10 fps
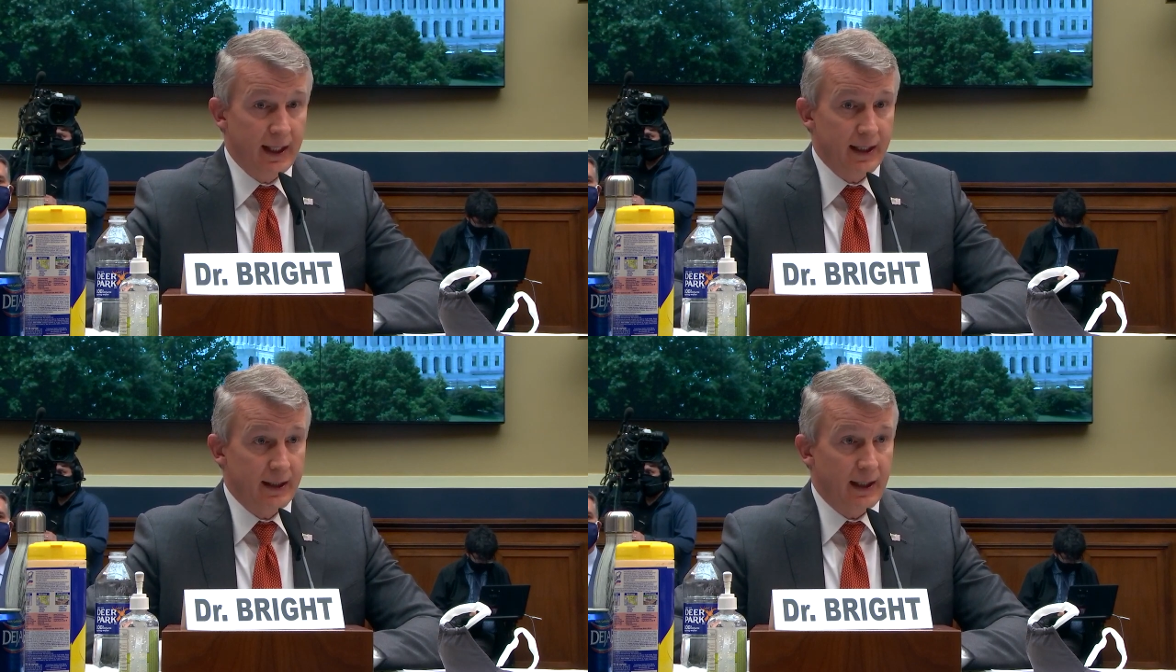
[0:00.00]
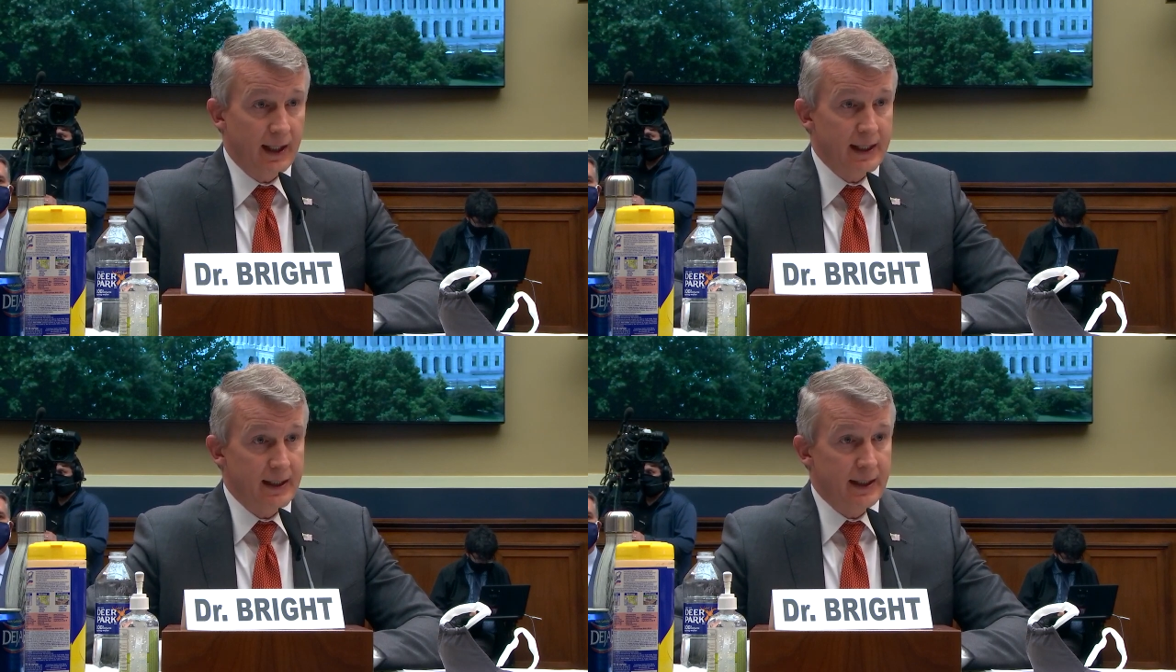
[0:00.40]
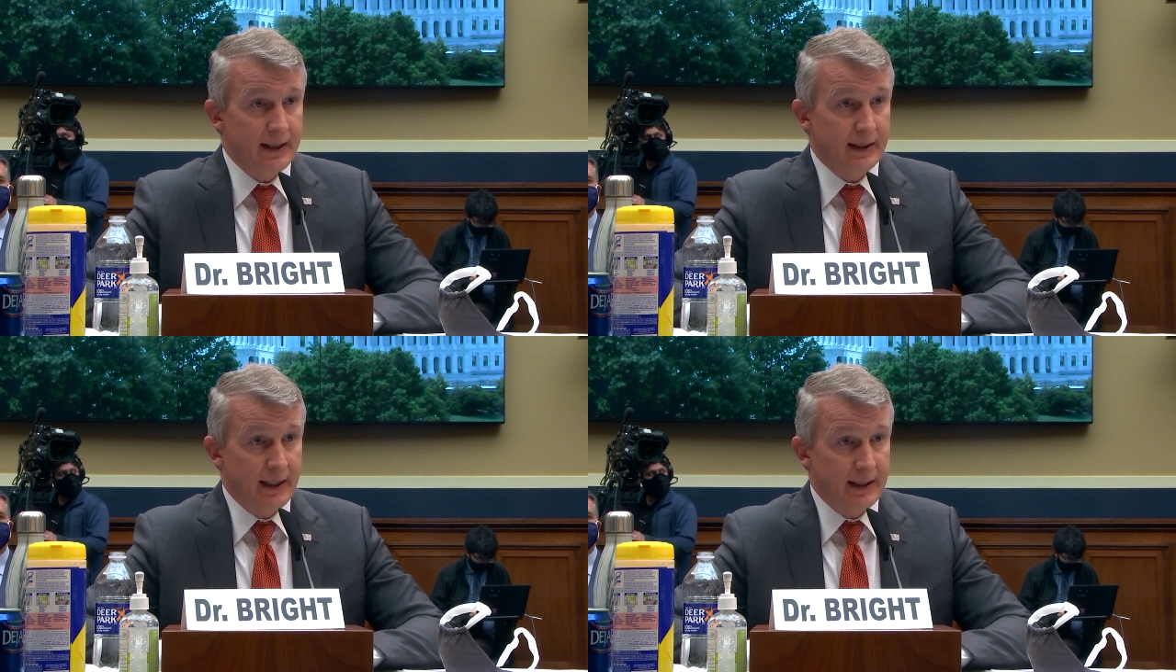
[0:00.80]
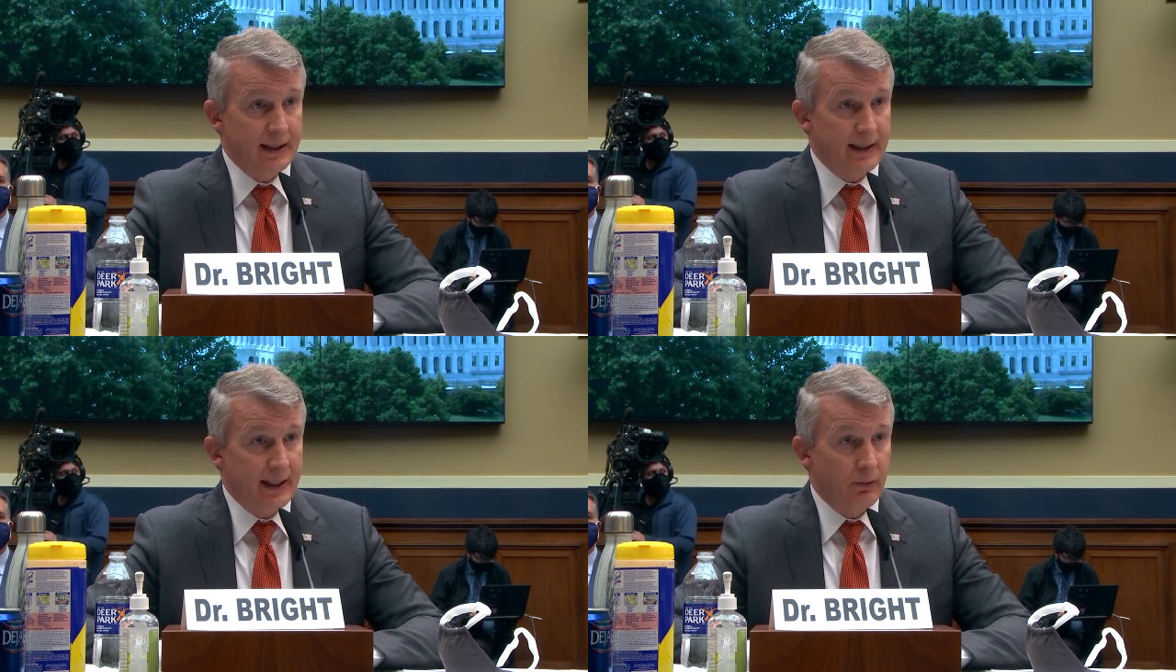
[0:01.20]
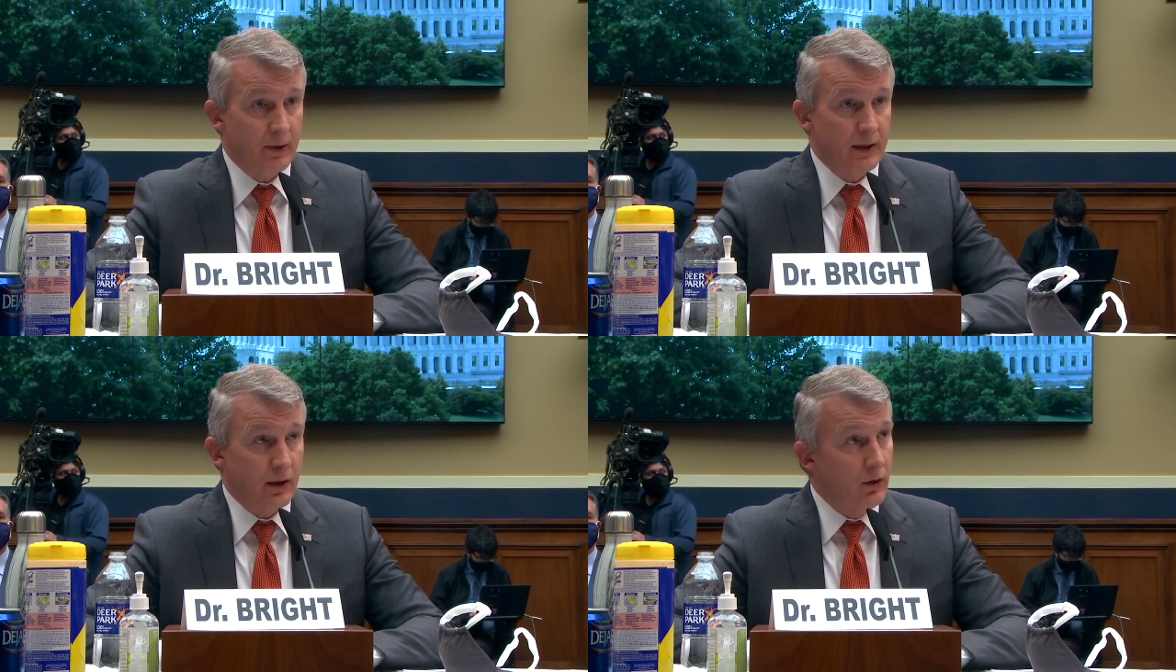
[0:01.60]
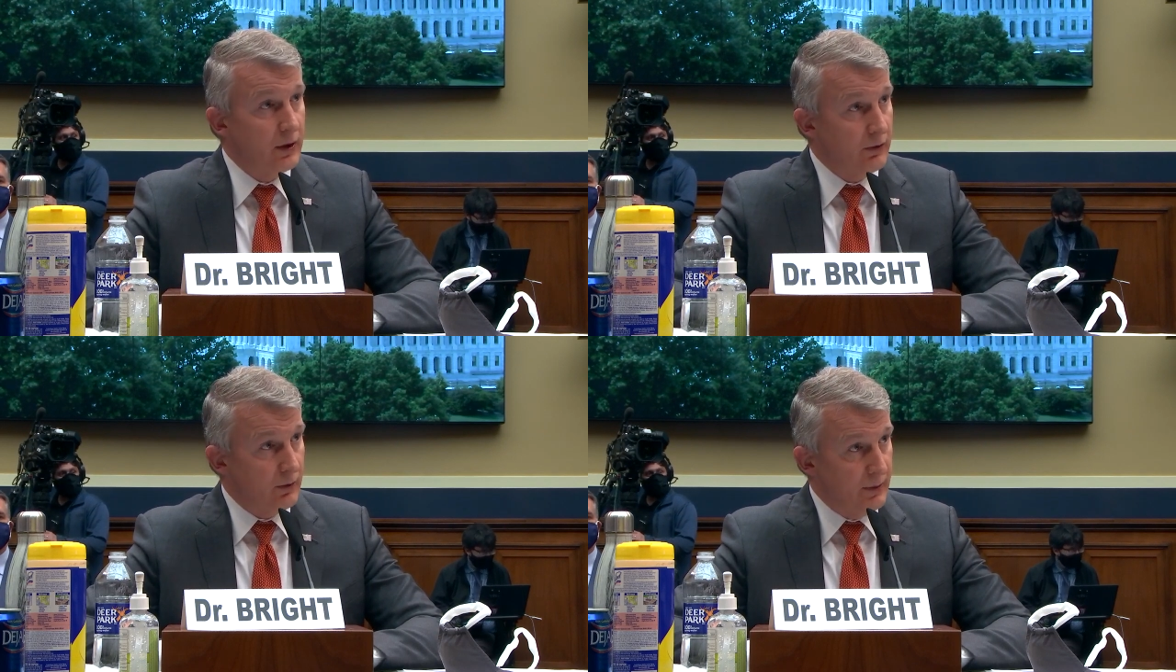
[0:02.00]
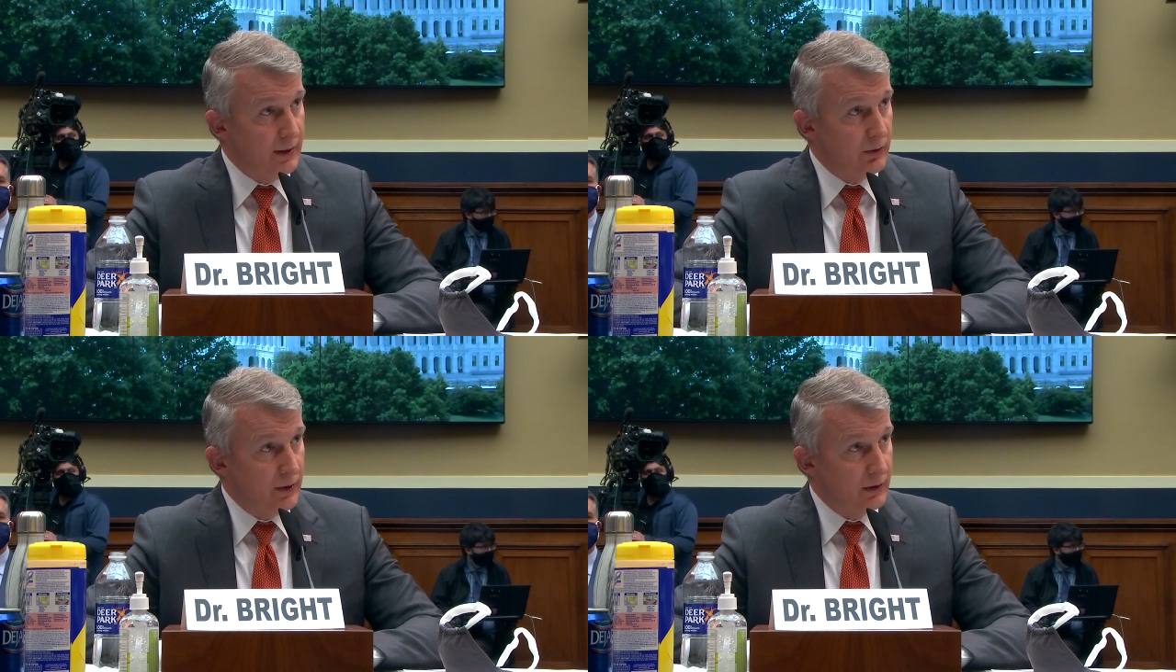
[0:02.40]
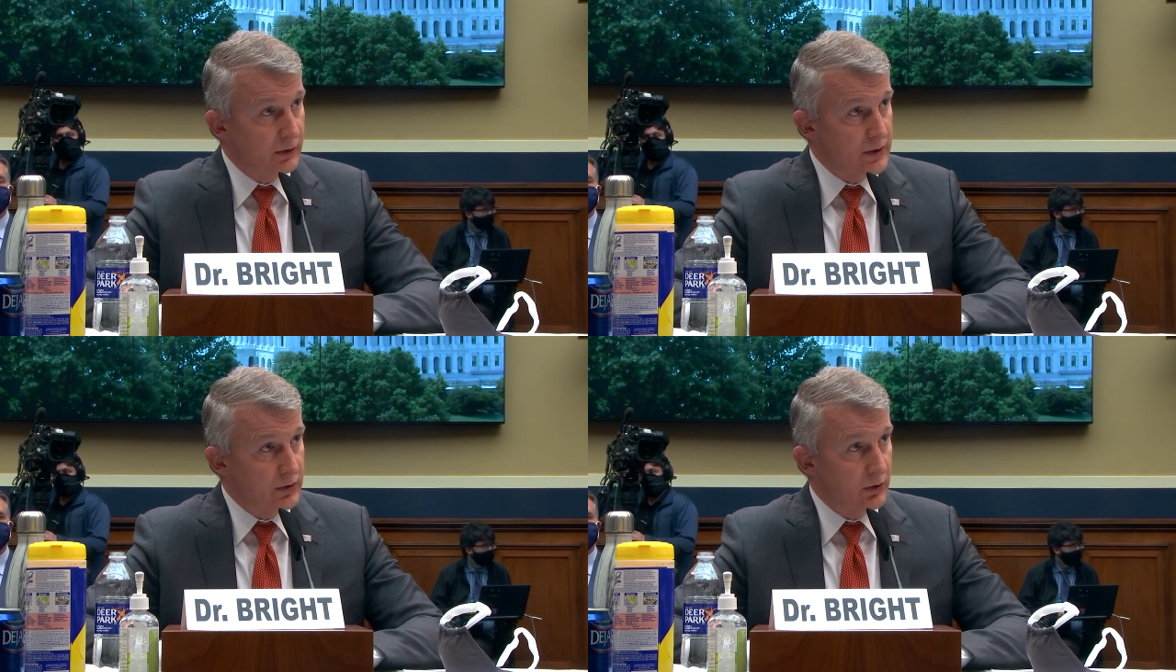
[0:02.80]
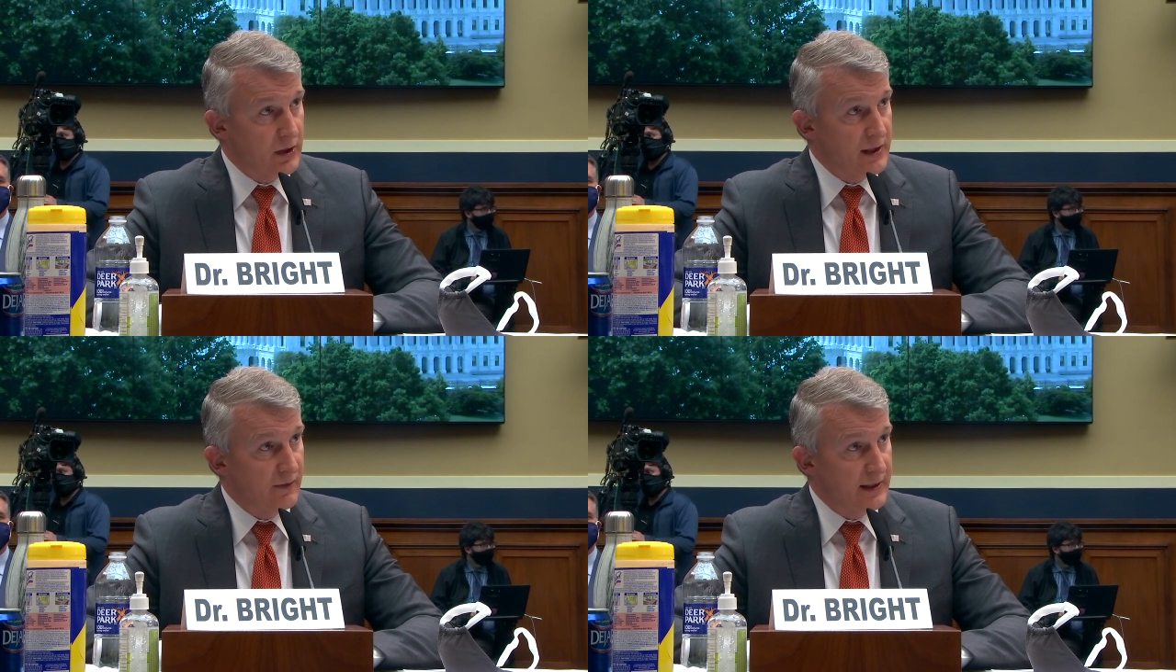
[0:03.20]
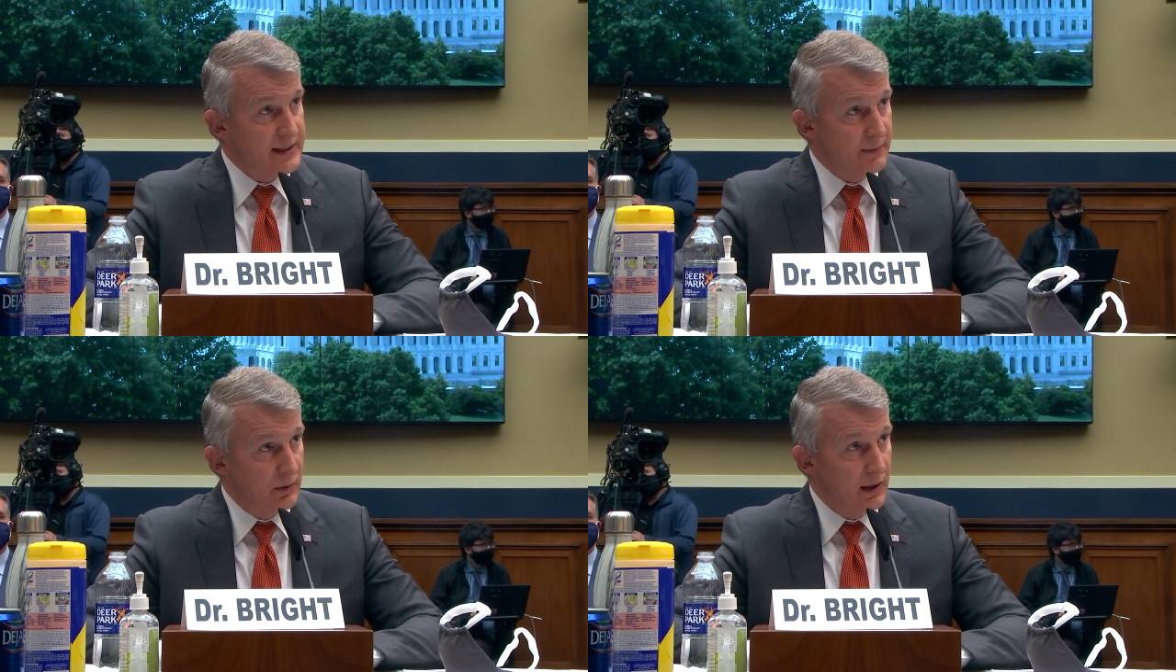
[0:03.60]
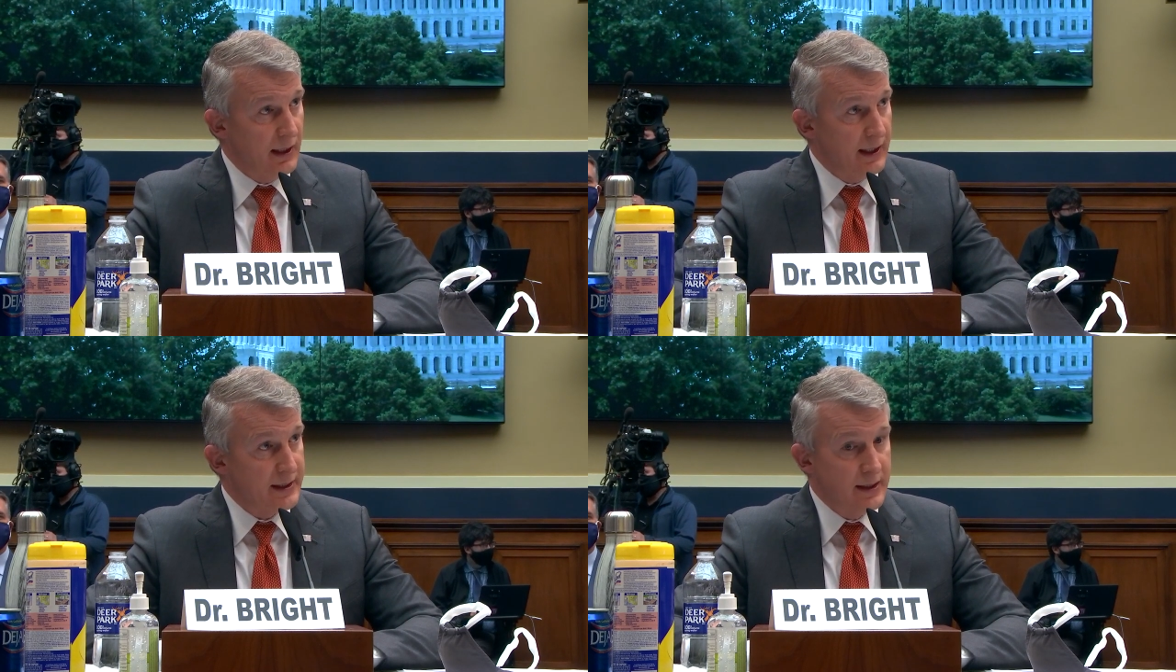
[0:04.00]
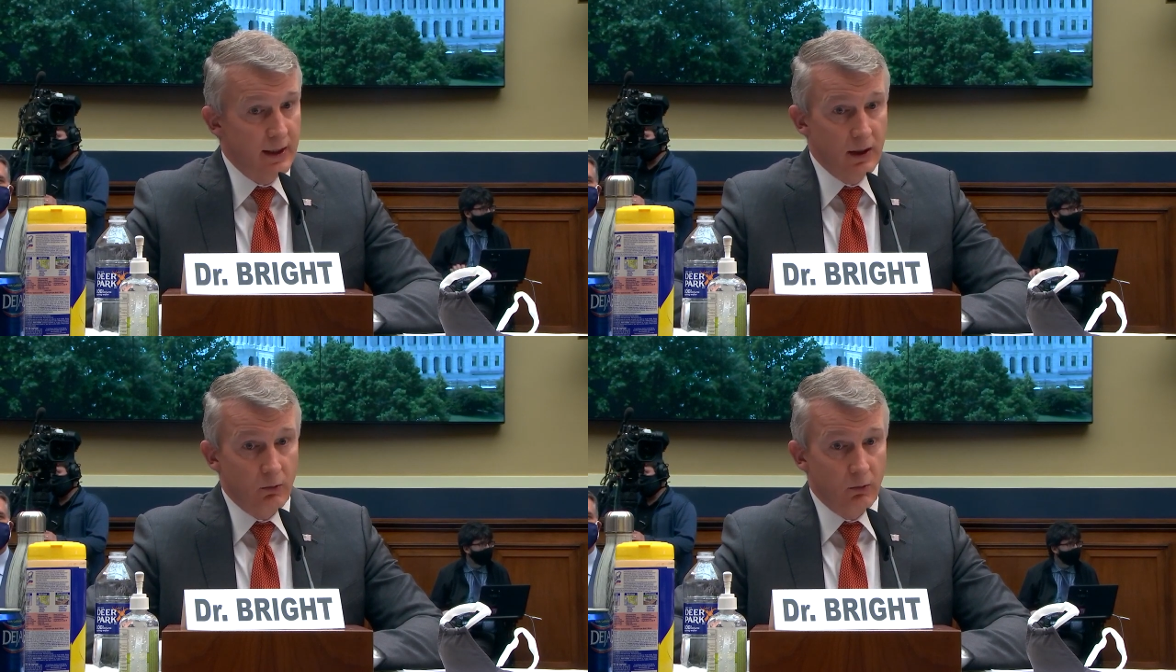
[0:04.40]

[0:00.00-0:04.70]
And I indicated that we know there will be a critical shortage of these supplies.